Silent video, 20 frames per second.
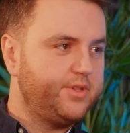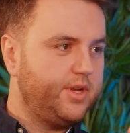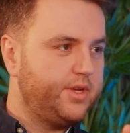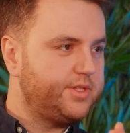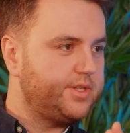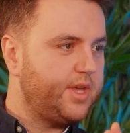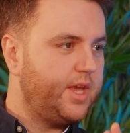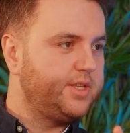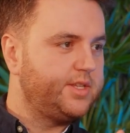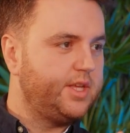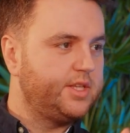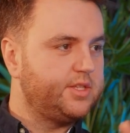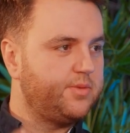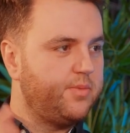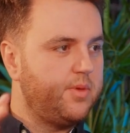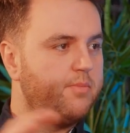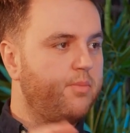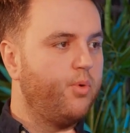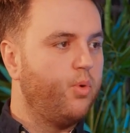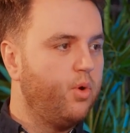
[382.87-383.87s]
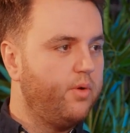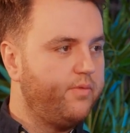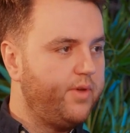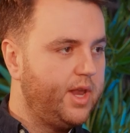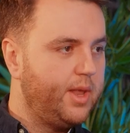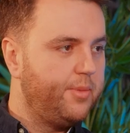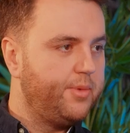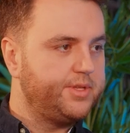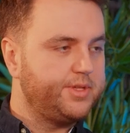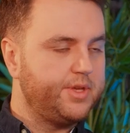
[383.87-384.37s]
I'd say tends to be more of a
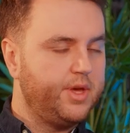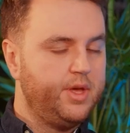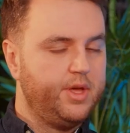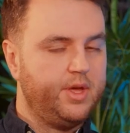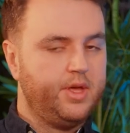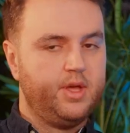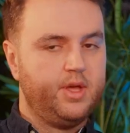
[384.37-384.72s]
limiter.